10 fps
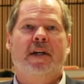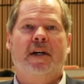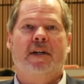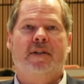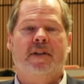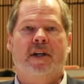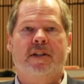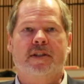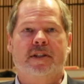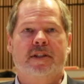on
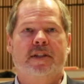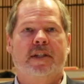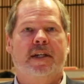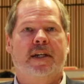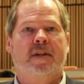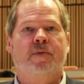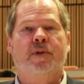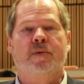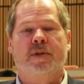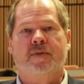cognition and
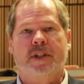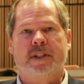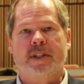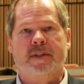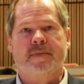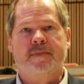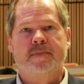real-world functioning.